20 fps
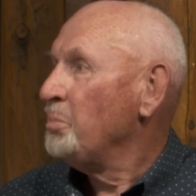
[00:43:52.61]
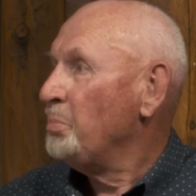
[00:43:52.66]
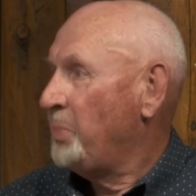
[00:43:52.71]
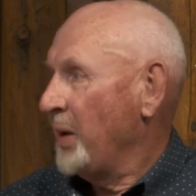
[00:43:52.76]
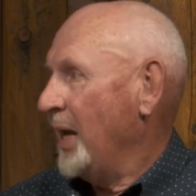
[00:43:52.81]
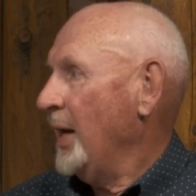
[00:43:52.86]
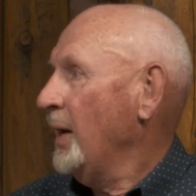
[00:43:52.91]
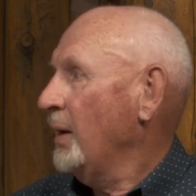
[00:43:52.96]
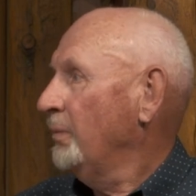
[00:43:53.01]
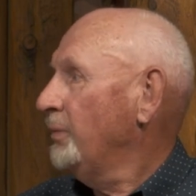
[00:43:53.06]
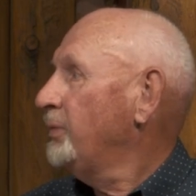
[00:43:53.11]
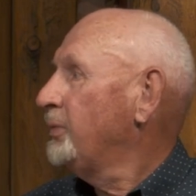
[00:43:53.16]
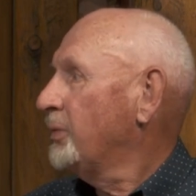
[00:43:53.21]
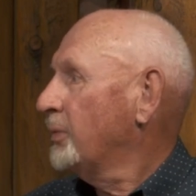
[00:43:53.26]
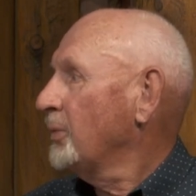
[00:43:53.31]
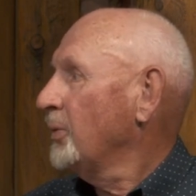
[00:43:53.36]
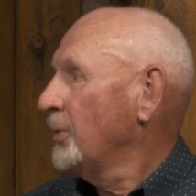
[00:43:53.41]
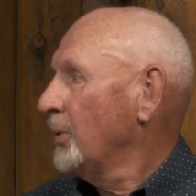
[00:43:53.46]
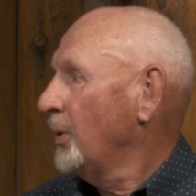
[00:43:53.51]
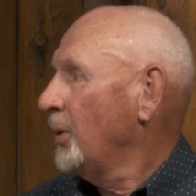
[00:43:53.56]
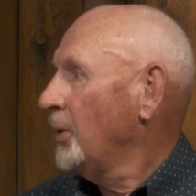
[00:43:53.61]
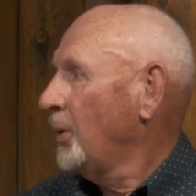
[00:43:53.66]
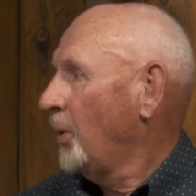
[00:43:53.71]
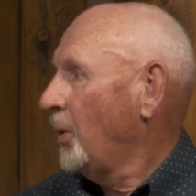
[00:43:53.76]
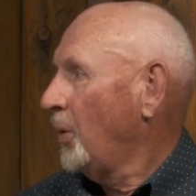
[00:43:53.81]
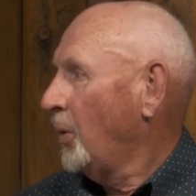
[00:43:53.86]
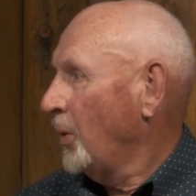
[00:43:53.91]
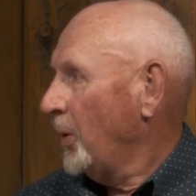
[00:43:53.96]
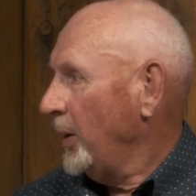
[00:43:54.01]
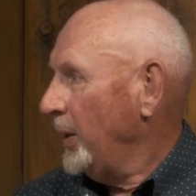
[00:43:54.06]
Banff
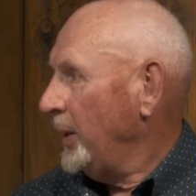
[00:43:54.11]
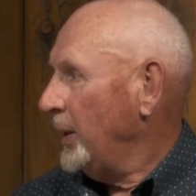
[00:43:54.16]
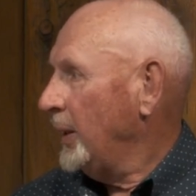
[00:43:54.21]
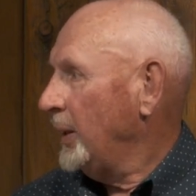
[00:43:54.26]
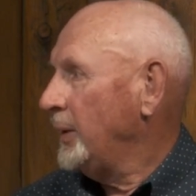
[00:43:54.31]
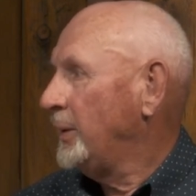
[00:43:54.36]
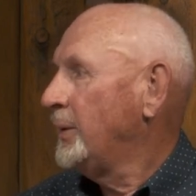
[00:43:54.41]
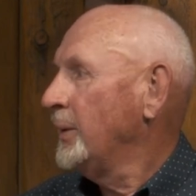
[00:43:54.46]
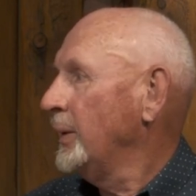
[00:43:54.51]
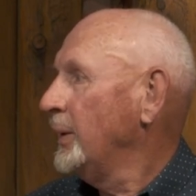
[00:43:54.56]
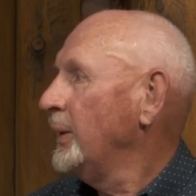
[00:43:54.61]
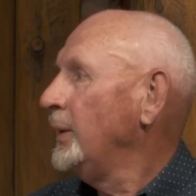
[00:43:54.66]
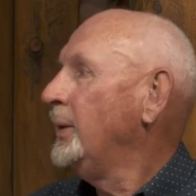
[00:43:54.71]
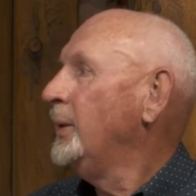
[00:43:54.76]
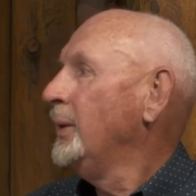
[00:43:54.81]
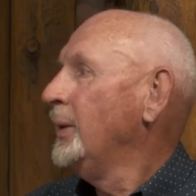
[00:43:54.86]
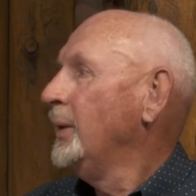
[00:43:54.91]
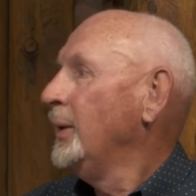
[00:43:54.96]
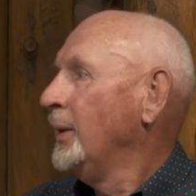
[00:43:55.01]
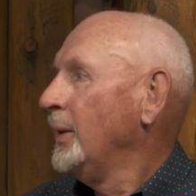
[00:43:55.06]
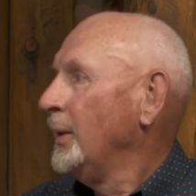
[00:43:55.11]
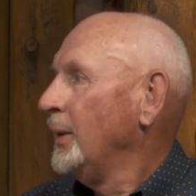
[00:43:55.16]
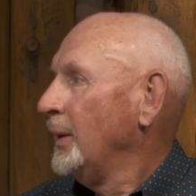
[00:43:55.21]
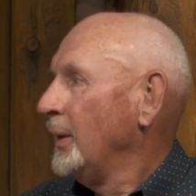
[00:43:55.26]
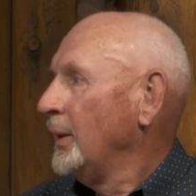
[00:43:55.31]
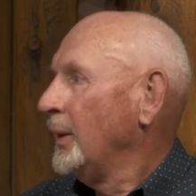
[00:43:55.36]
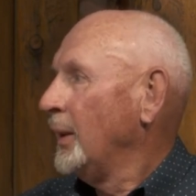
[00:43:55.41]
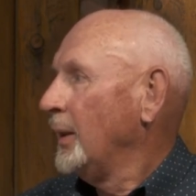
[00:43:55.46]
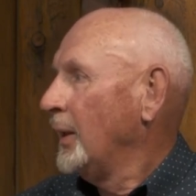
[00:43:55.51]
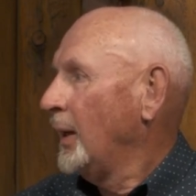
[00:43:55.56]
oriented
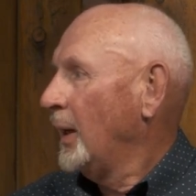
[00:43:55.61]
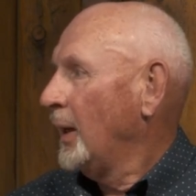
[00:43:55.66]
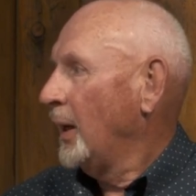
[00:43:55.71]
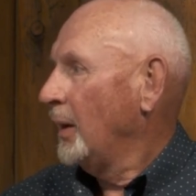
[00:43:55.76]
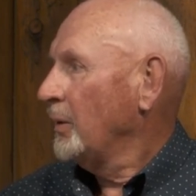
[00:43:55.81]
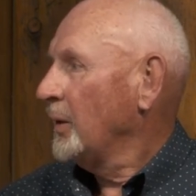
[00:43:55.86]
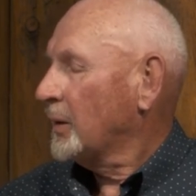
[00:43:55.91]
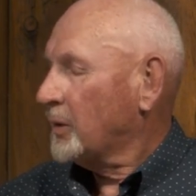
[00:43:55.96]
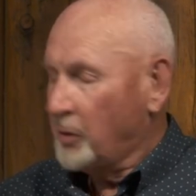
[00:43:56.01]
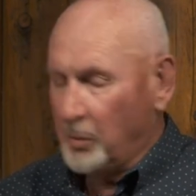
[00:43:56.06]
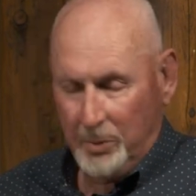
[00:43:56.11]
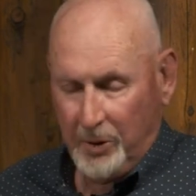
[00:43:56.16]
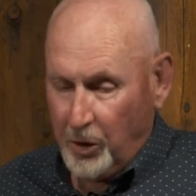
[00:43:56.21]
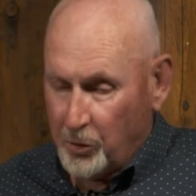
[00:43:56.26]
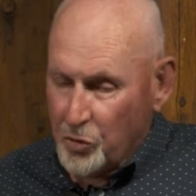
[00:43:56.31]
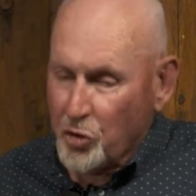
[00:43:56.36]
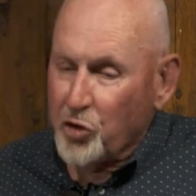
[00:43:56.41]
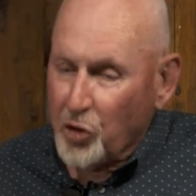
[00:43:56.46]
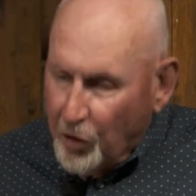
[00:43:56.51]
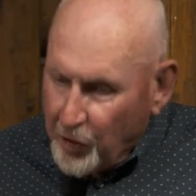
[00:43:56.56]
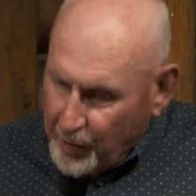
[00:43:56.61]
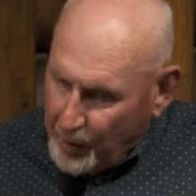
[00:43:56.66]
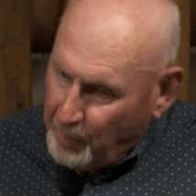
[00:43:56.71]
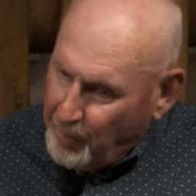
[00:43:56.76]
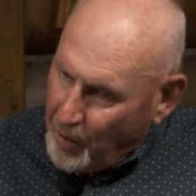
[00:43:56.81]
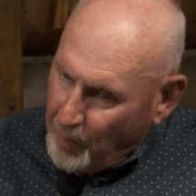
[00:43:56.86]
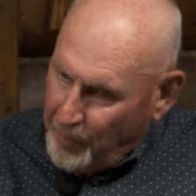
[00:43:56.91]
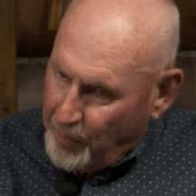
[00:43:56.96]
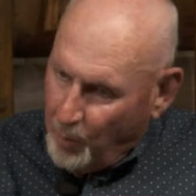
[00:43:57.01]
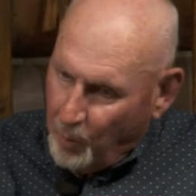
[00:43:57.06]
c- concerned
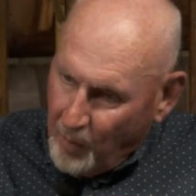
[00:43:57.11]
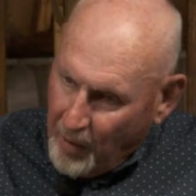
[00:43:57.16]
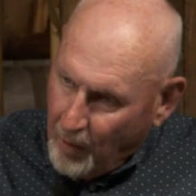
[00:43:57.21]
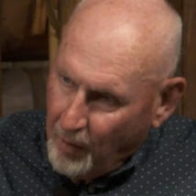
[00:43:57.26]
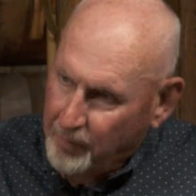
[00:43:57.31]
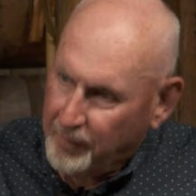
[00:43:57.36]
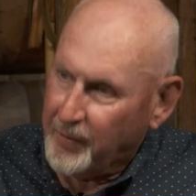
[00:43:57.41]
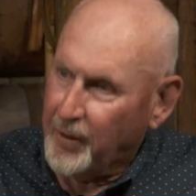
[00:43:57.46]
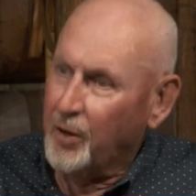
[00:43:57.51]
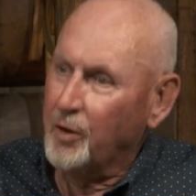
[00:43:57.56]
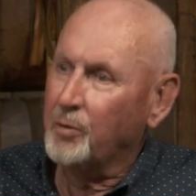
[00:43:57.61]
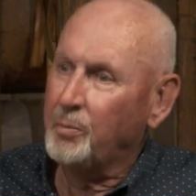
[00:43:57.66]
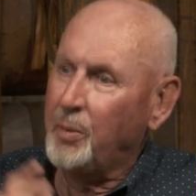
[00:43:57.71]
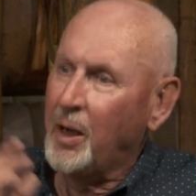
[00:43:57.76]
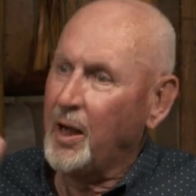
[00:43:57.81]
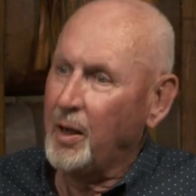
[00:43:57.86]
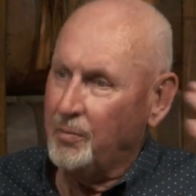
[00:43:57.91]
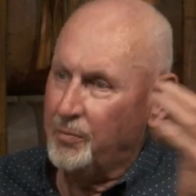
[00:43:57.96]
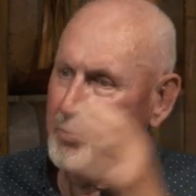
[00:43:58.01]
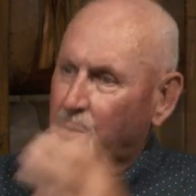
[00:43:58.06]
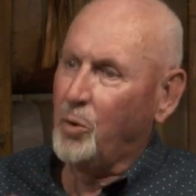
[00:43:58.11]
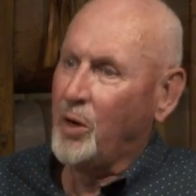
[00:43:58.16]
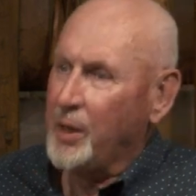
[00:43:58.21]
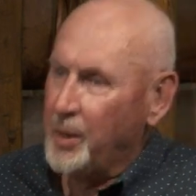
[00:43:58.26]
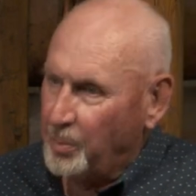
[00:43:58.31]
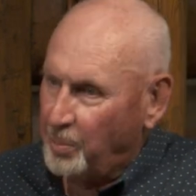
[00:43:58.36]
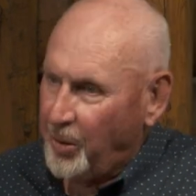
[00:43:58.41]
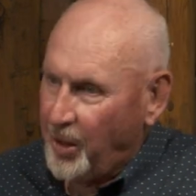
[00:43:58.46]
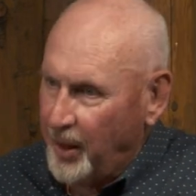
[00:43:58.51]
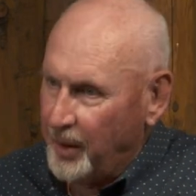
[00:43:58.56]
about the welfare of Banff, quite
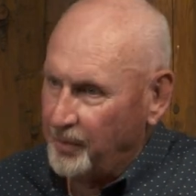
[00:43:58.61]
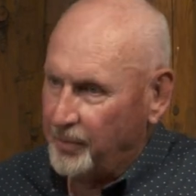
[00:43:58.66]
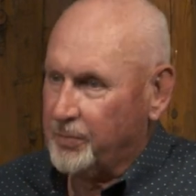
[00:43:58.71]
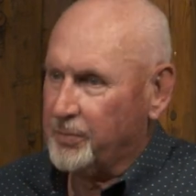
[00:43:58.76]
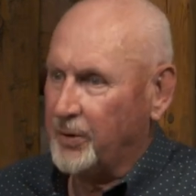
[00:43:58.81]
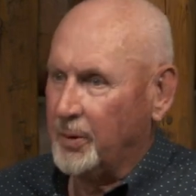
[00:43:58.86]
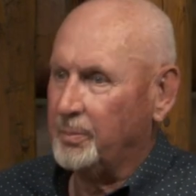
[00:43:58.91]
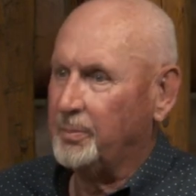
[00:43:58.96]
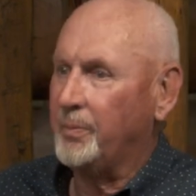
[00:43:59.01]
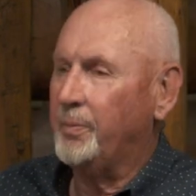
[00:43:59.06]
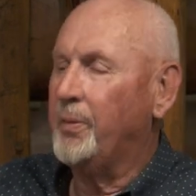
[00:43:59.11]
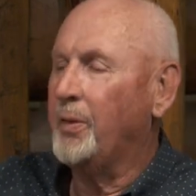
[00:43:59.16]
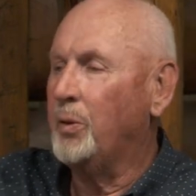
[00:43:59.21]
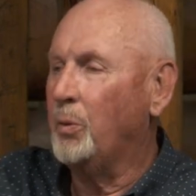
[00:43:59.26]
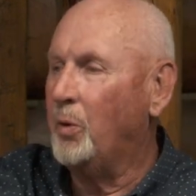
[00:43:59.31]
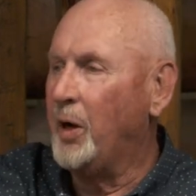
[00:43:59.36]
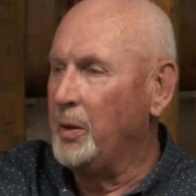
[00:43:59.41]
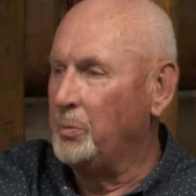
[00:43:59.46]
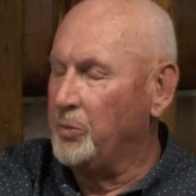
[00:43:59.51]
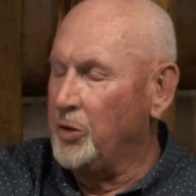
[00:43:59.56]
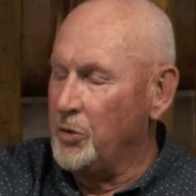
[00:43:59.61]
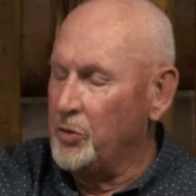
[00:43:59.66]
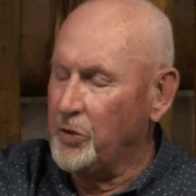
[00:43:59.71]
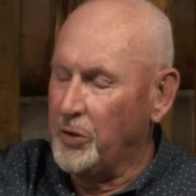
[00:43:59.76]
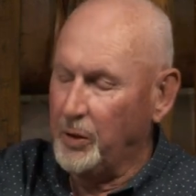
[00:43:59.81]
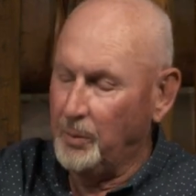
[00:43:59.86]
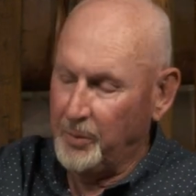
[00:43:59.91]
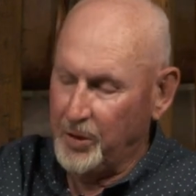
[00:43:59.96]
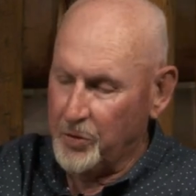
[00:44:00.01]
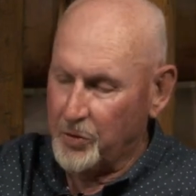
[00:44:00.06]
apart from the Whyte
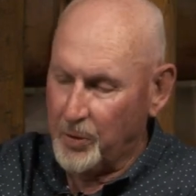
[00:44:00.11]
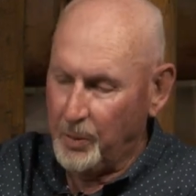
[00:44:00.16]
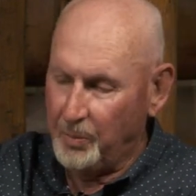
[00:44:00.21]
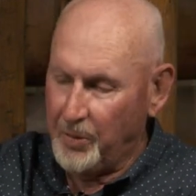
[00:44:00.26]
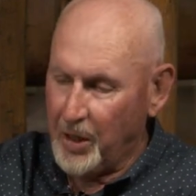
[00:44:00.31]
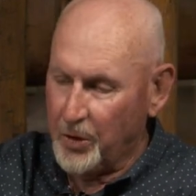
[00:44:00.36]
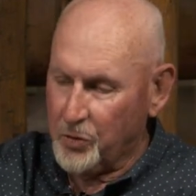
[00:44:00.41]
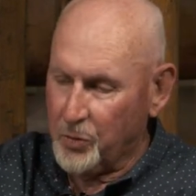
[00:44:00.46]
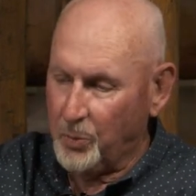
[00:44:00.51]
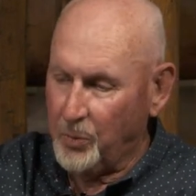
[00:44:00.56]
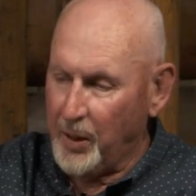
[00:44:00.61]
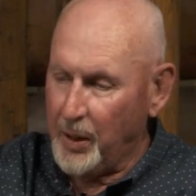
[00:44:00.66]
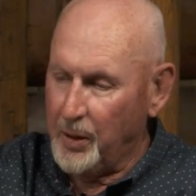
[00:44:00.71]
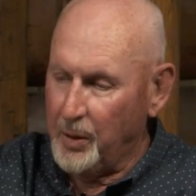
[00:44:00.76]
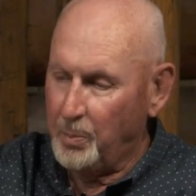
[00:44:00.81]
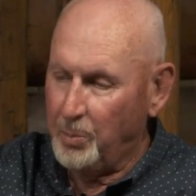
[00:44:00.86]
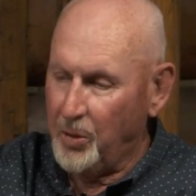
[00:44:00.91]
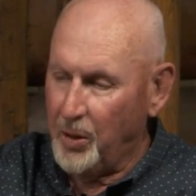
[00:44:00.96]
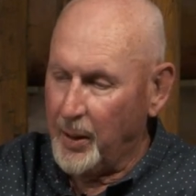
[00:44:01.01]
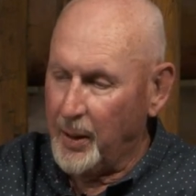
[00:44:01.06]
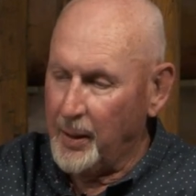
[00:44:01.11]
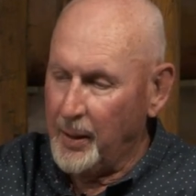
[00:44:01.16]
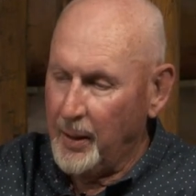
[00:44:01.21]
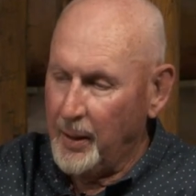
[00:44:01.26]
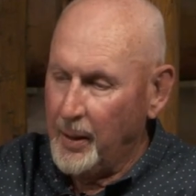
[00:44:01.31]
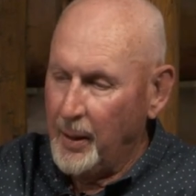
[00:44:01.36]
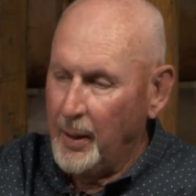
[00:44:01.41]
Museum, is the best way to put it.